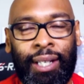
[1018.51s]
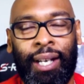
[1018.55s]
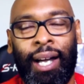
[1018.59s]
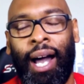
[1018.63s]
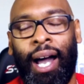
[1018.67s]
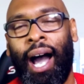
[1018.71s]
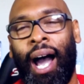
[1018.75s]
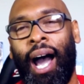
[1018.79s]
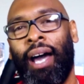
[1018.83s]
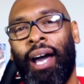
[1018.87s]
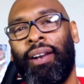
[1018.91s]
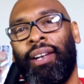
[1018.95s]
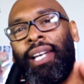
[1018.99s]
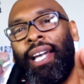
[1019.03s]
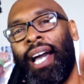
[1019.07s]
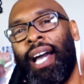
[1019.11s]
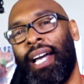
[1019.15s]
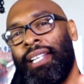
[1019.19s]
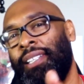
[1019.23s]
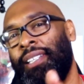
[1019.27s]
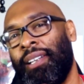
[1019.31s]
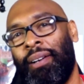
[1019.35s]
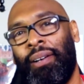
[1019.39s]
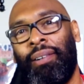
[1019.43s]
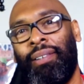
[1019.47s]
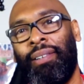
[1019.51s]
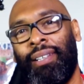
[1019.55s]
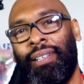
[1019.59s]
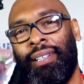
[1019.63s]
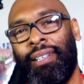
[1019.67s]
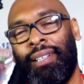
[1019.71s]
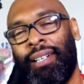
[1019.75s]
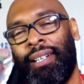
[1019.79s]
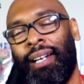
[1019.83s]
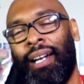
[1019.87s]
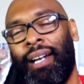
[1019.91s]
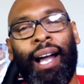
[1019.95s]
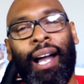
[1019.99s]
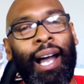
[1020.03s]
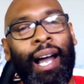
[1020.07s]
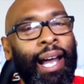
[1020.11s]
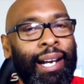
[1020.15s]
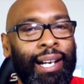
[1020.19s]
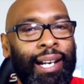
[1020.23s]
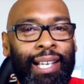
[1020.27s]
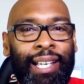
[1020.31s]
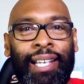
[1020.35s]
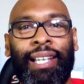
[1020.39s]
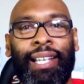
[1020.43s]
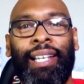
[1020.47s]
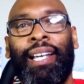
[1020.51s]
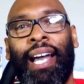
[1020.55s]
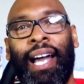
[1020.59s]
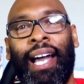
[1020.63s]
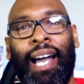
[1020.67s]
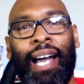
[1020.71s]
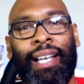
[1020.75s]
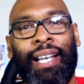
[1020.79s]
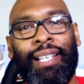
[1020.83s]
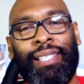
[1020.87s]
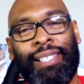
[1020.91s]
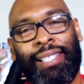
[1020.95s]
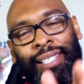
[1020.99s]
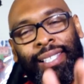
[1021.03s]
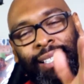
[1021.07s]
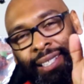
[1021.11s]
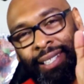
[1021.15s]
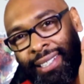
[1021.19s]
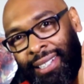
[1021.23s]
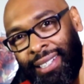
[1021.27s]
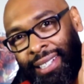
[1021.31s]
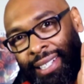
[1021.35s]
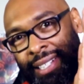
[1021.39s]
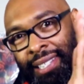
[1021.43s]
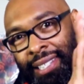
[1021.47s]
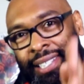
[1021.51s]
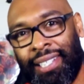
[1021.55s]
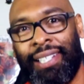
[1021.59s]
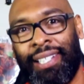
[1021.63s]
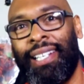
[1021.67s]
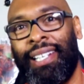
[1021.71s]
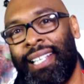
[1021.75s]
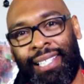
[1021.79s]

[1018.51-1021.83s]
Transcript: Arigato, and again, guys, until next